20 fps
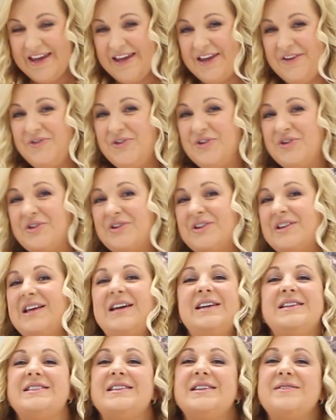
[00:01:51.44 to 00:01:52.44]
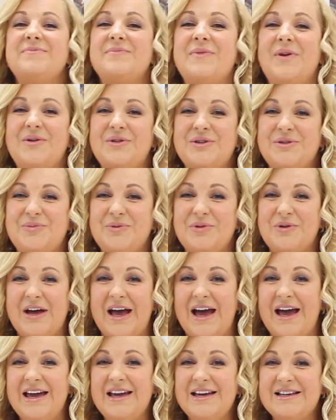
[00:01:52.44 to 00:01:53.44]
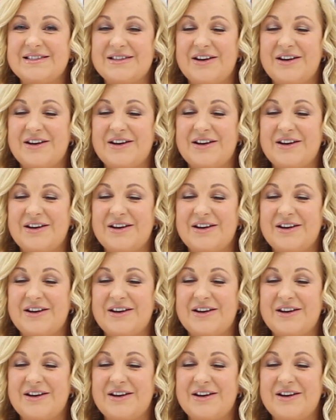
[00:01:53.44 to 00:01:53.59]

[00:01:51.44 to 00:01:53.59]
If you're glazing multiple cakes,